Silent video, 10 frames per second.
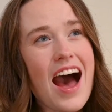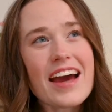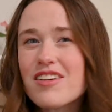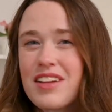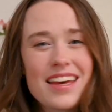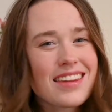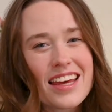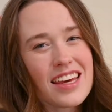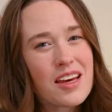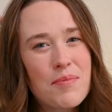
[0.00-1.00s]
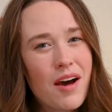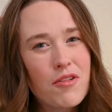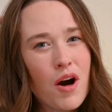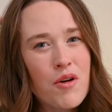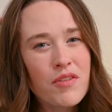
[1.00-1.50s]
I don't like thinking
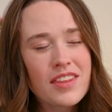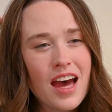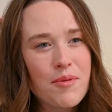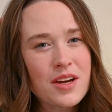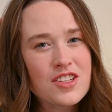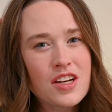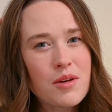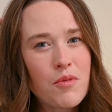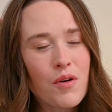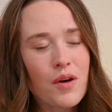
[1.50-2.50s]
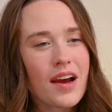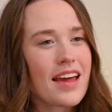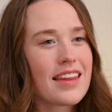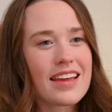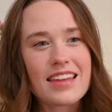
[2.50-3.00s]
about COVID that much anymore,
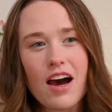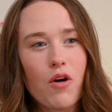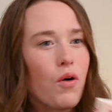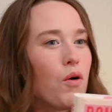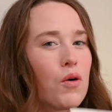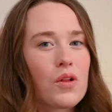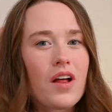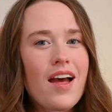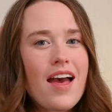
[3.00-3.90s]
and like that whole